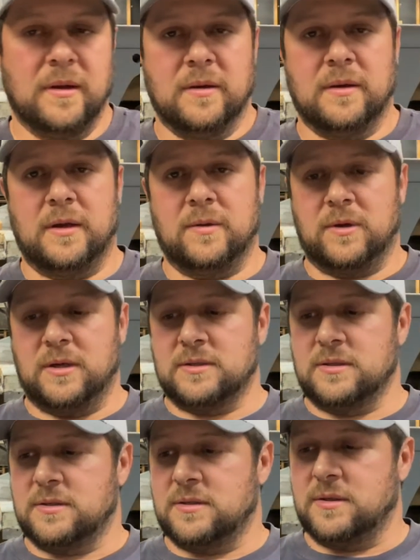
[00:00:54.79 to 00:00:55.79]
Anyways,
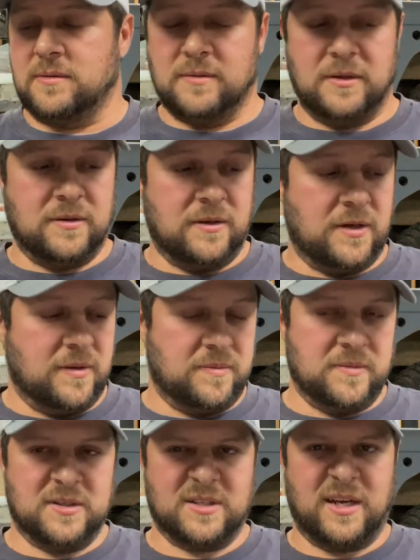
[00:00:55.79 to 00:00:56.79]
it's healing up.
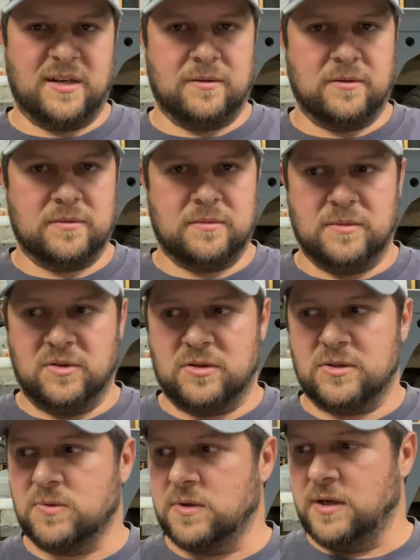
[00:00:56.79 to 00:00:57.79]
Just kind of a little
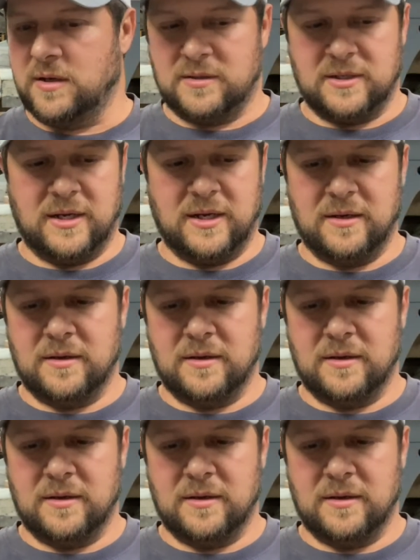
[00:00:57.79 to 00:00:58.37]
sore today.